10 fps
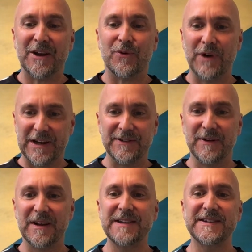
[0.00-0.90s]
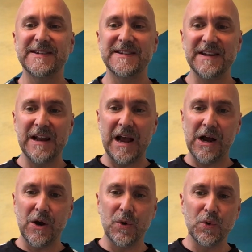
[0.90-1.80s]
Right, let's
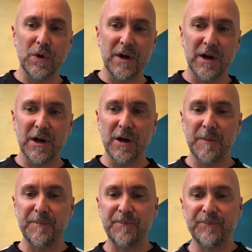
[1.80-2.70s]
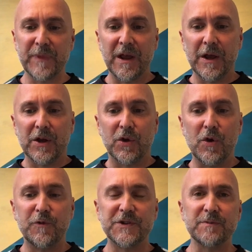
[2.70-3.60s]
now
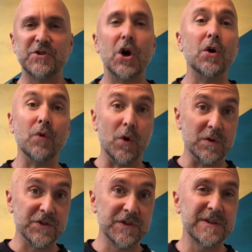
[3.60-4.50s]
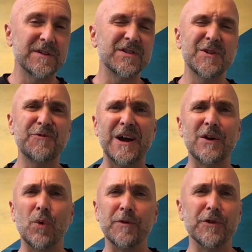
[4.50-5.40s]
go for some tongue rolls. Just a
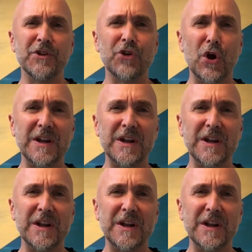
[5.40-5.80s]
final one for the tongue.